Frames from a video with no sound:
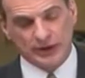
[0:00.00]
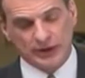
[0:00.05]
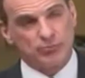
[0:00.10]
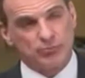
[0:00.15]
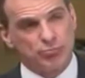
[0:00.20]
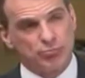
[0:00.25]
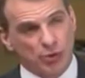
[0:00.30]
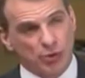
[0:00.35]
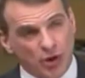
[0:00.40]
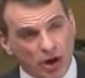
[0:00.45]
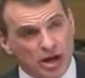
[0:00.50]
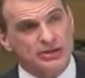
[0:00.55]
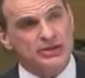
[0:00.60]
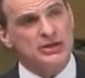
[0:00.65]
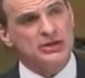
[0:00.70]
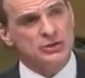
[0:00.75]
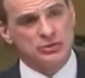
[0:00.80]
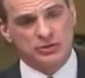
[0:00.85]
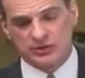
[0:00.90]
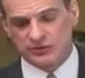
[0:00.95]
What
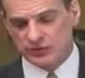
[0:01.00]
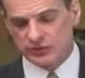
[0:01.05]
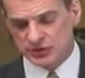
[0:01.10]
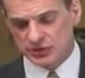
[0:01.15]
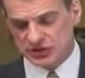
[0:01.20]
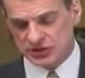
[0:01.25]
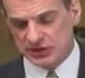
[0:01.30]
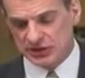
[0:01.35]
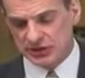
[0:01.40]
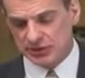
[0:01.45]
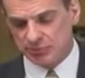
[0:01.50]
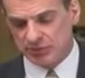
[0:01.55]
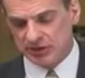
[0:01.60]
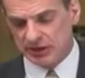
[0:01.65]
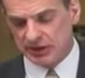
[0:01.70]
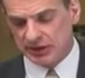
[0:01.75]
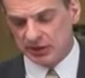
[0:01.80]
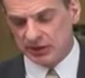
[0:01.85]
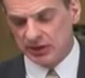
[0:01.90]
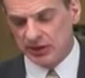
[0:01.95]
brought the universe into
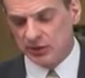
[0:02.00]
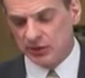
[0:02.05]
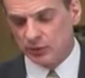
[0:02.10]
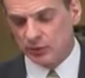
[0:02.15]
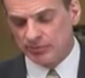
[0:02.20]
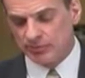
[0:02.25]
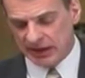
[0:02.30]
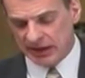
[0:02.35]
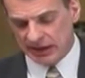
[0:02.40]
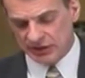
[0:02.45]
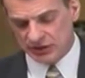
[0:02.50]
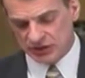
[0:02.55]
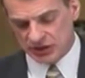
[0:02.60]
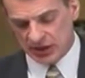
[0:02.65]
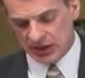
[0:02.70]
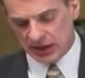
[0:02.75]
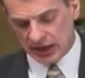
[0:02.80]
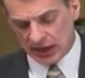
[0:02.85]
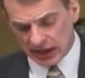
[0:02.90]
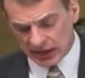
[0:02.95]
being
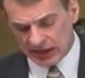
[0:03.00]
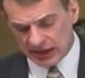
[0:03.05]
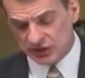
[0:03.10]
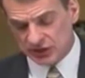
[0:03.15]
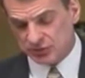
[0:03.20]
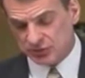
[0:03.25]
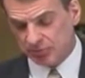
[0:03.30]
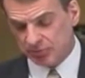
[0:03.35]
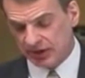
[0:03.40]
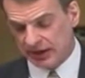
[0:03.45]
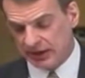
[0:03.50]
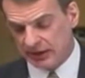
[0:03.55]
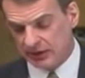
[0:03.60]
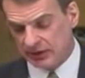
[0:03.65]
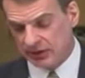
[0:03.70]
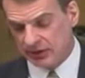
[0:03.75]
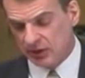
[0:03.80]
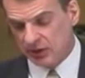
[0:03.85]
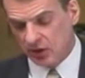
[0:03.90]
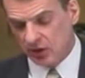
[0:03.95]
remains
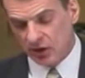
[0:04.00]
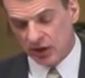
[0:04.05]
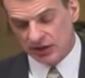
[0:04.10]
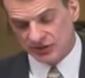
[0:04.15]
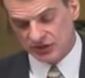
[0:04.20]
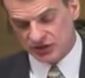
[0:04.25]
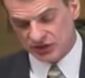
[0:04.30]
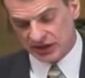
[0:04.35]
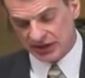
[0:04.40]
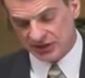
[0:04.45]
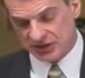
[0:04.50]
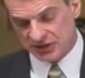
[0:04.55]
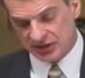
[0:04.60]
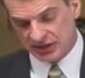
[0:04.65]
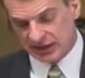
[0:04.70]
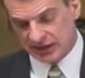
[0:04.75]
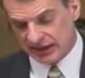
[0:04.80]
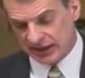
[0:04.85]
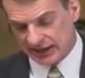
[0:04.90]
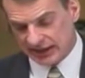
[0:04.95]
unexplained on
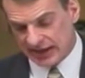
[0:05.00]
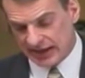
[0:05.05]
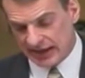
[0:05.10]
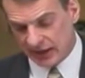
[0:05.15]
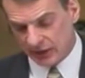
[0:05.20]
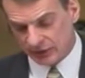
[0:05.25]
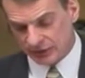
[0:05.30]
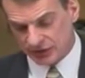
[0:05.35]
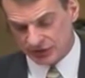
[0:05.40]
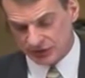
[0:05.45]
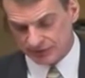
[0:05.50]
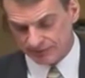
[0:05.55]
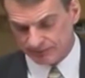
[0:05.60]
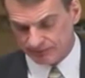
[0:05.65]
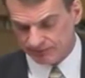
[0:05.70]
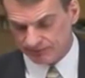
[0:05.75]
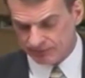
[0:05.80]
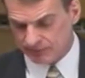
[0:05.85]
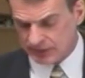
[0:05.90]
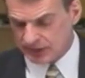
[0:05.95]
such accounts.
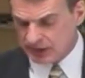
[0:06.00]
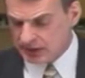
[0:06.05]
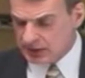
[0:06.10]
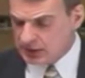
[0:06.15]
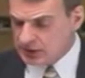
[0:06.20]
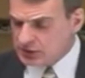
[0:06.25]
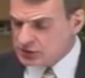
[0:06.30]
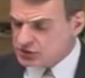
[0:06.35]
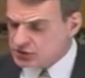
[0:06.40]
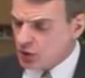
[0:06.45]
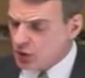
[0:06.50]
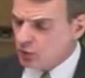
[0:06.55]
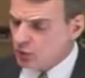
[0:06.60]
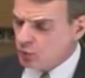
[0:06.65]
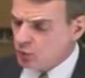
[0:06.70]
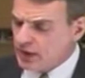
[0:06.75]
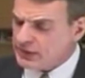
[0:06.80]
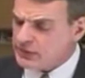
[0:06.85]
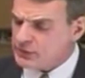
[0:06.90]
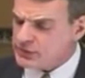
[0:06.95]

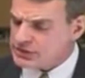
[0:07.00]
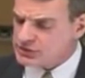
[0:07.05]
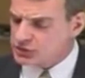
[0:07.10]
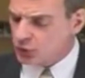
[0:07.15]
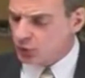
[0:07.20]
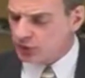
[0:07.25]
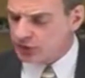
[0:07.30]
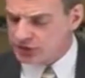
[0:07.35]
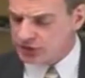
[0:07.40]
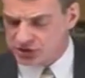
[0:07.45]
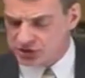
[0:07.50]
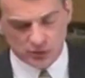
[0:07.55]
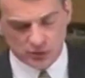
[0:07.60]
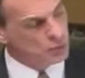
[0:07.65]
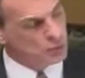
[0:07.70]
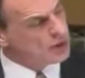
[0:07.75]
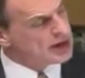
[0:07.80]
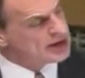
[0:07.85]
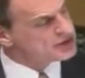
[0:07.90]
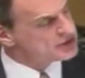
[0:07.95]
So, whether its origin